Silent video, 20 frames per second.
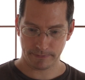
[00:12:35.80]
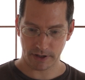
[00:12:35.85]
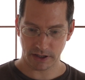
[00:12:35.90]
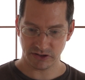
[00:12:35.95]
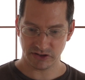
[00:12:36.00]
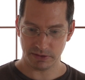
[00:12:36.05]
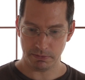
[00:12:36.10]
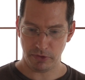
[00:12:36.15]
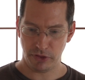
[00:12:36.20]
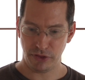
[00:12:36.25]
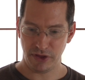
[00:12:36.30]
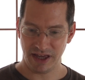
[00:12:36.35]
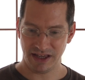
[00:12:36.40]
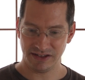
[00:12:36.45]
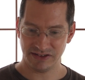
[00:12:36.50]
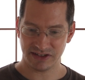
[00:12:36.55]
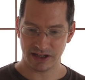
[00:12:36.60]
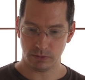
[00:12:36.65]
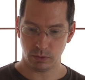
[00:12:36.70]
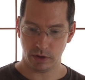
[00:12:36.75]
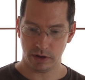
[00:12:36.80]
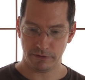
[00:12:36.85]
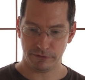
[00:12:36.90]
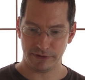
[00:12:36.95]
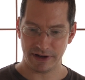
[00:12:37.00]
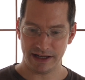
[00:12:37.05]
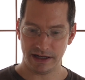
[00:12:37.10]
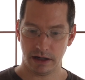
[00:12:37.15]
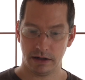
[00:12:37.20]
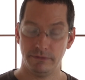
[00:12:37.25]
some things. I'd want to
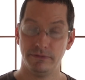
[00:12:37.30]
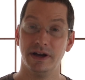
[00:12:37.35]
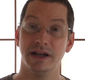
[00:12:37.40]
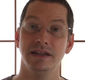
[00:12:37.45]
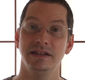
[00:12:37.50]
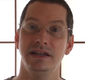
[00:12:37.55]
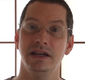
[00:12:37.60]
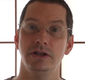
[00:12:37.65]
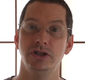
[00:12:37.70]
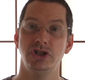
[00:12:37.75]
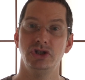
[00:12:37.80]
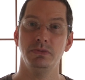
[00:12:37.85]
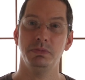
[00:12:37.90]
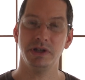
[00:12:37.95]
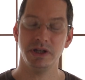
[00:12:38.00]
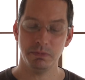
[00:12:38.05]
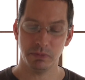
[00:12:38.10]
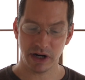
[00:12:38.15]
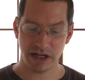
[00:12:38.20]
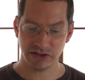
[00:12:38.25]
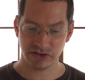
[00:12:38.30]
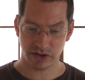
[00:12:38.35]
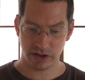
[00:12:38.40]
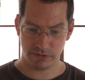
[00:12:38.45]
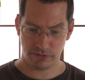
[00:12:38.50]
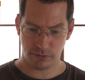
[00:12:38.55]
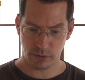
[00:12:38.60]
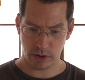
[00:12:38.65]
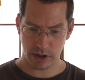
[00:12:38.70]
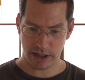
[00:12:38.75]
find out if I could get a Jubilee bracelet
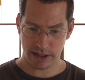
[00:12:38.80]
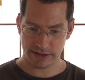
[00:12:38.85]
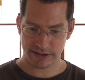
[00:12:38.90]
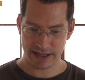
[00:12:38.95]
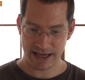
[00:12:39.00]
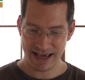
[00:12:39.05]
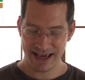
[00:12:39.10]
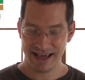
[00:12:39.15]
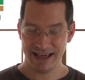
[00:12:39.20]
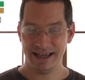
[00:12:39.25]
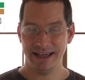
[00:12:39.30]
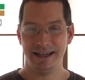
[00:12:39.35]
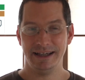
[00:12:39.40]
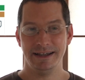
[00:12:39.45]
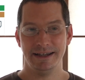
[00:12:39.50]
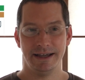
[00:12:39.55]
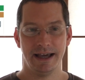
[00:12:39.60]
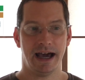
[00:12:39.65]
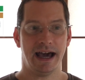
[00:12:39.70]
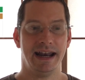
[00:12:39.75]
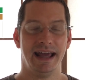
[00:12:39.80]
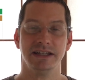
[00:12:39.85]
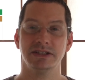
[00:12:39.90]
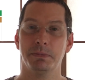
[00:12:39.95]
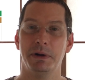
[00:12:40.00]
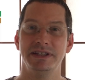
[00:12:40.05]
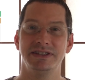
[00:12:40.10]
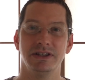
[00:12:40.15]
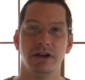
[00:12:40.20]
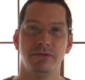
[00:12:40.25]
for it. I'd ask
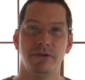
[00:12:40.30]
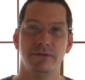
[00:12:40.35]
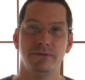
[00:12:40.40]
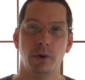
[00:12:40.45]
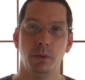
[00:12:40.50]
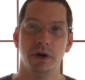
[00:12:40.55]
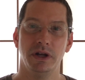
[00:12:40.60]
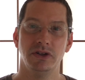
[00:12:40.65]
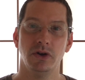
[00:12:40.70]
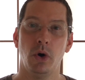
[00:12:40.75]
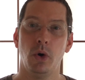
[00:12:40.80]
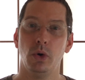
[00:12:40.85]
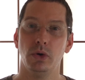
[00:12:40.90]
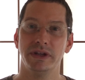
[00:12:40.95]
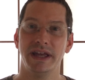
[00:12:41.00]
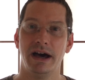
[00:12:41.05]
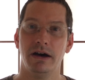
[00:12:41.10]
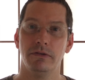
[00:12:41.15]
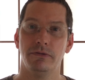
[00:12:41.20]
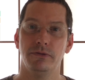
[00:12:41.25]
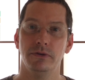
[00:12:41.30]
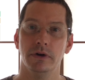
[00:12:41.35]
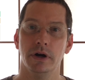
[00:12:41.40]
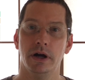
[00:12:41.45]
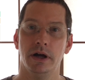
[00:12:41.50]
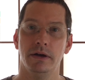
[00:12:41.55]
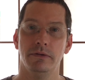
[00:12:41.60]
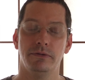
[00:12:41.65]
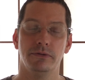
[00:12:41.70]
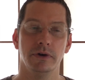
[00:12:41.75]
myself if I wanted to hold out for
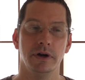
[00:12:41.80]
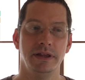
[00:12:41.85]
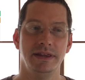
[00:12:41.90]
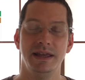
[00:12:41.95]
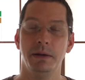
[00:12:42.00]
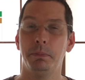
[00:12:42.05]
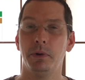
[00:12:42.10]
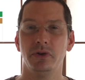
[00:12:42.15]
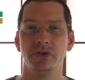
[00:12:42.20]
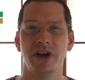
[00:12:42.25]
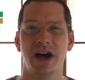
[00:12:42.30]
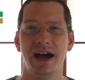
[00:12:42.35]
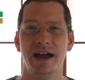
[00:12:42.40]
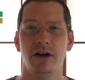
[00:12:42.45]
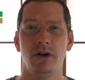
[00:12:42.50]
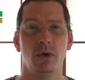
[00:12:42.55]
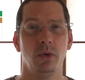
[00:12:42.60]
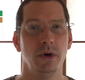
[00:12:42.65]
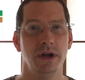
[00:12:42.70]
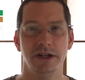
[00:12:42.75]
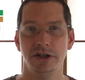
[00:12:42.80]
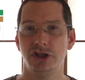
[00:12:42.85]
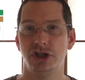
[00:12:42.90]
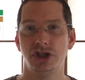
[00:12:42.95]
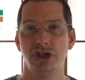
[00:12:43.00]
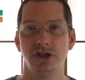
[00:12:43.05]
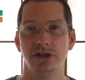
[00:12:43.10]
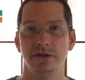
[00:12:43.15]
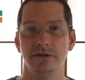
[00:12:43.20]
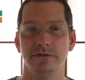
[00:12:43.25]
a nipple dial,
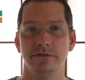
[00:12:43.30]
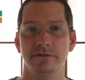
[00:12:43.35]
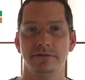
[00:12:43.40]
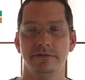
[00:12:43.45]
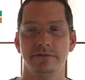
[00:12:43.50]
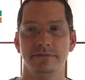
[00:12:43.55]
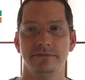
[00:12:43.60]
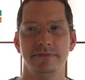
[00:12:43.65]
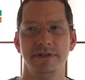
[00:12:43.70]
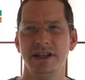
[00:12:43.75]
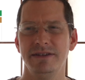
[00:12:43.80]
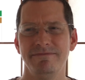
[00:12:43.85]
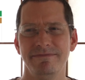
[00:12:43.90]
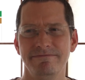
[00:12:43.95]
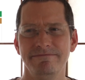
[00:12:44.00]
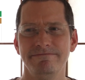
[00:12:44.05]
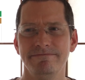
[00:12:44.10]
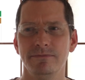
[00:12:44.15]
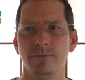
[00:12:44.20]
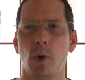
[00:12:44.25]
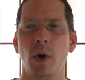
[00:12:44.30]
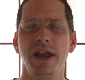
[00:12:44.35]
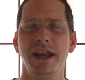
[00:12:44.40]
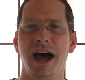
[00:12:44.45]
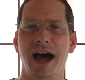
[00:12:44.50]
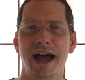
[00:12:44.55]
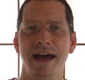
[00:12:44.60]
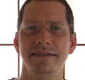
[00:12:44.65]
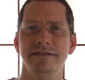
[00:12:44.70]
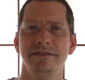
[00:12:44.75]
which, why
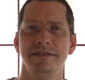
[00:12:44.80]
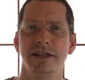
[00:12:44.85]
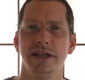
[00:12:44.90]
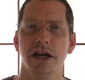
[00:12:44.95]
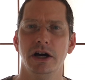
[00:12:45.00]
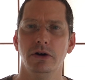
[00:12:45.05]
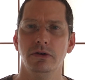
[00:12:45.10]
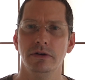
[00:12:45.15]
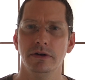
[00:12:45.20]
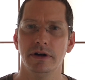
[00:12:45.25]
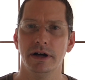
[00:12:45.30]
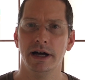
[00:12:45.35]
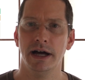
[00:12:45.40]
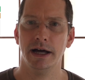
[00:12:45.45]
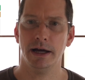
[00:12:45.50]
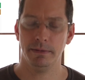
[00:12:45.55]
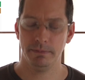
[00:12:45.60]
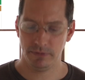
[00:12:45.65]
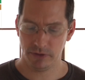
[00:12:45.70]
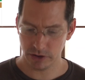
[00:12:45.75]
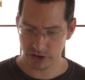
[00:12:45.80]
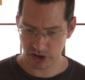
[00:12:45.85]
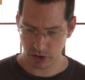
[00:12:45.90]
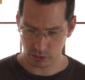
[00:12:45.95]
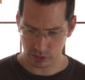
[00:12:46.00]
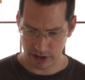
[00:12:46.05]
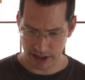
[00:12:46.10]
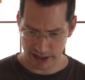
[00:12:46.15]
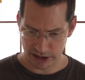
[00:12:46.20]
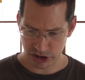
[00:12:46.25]
not? You know, there's no
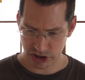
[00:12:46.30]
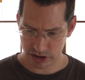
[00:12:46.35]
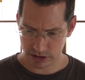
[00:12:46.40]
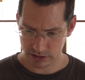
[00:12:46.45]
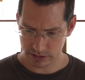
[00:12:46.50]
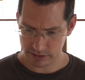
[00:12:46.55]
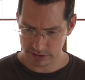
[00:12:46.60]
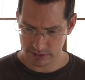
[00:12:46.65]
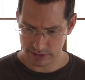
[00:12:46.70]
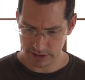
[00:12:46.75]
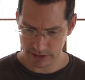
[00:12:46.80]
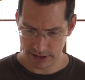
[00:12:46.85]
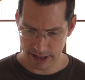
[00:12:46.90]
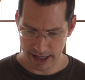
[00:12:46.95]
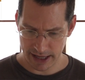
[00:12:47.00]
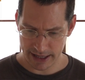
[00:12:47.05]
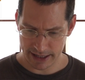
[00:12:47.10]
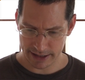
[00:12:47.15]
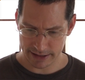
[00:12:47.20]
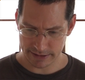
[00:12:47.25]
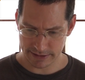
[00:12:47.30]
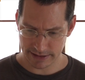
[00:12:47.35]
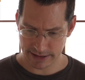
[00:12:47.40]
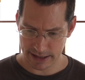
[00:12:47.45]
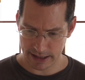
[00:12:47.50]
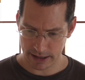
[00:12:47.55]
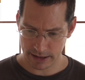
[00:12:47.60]
rush. And